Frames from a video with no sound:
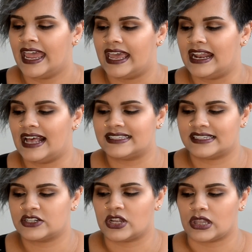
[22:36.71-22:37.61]
It has
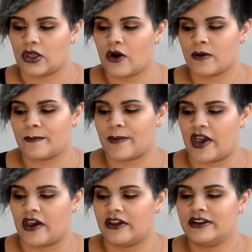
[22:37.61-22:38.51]
such a long
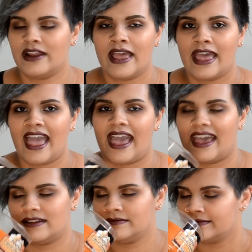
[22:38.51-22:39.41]
burn,
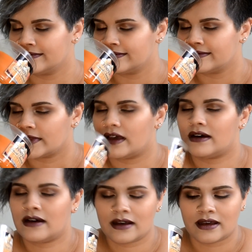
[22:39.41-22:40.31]
and
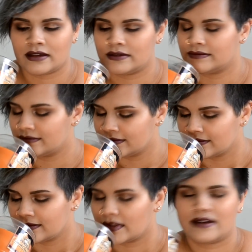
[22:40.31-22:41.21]
oh
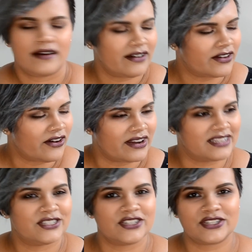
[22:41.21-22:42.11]
god,
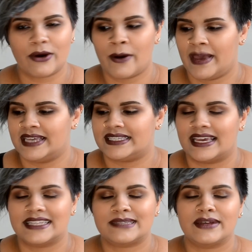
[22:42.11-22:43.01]
it's just so amazing.
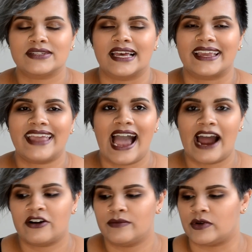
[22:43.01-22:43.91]
It smells like
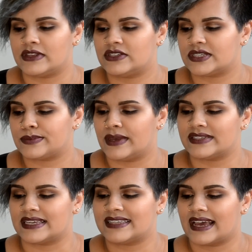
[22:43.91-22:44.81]
caramel. It just smells
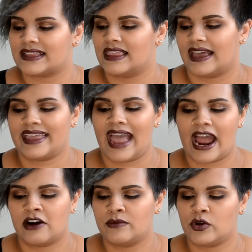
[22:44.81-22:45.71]
exactly like
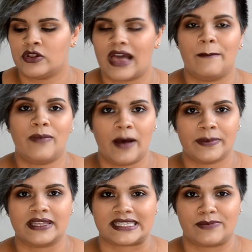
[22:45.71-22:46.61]
caramel and
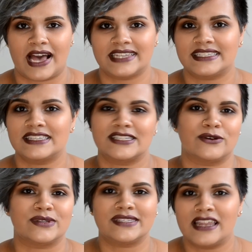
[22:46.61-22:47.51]
pumpkin spices, so
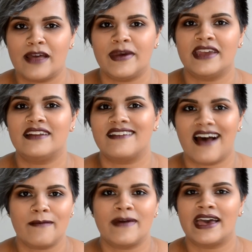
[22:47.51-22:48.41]
cinnamon,
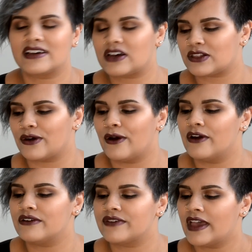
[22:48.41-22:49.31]
nutmeg,
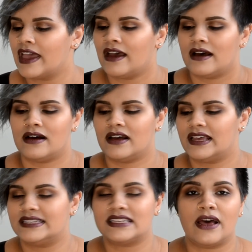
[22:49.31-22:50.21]
clove. Oh,
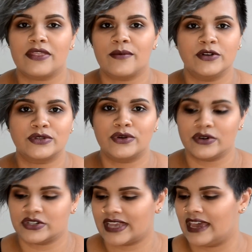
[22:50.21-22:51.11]
it's the most
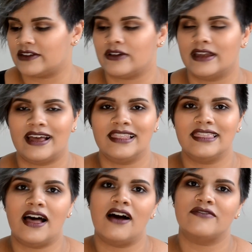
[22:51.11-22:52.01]
gorgeous candle, and I
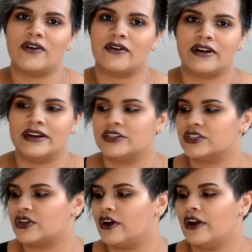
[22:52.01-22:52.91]
love orange,
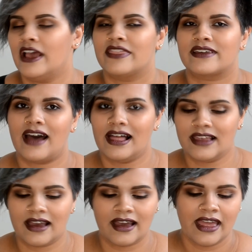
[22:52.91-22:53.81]
so the
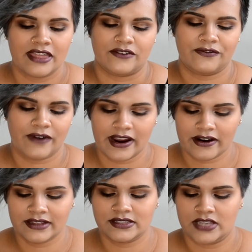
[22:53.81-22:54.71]
color, the
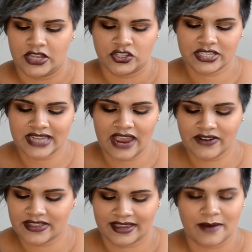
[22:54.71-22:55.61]
fragrance, just
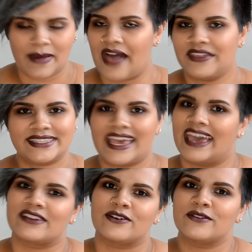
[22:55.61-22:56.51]
everything about this
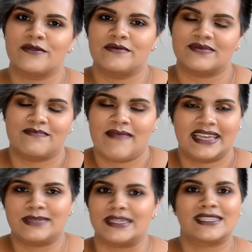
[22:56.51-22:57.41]
candle
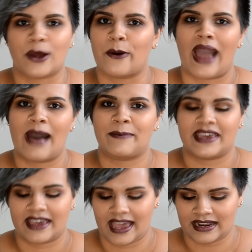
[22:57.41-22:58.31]
makes me so
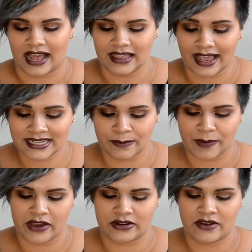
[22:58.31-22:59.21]
happy. And I like to
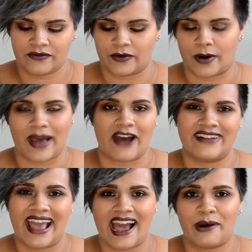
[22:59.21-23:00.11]
burn it for about
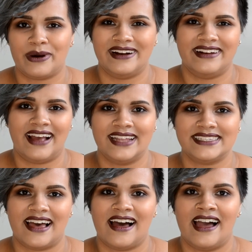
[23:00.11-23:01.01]
an hour at night
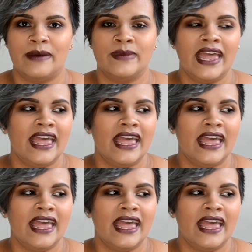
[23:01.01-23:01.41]
time.